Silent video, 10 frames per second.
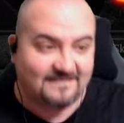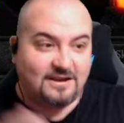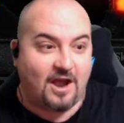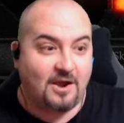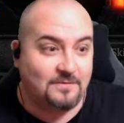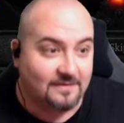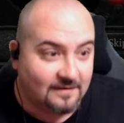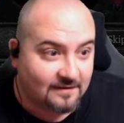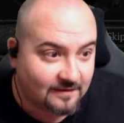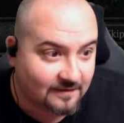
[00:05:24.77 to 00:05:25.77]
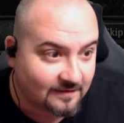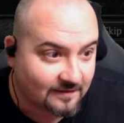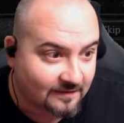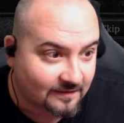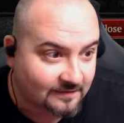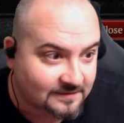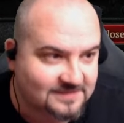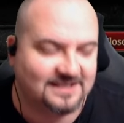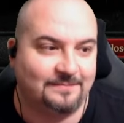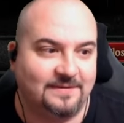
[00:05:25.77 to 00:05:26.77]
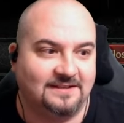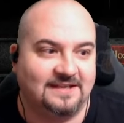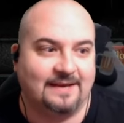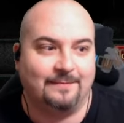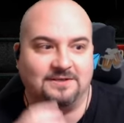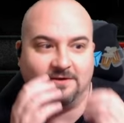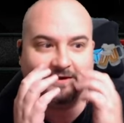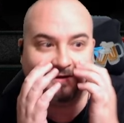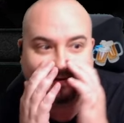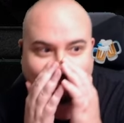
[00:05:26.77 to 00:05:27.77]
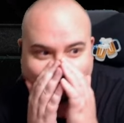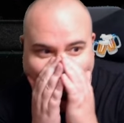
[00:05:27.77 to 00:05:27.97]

Go! Summoning damage. Uh-oh.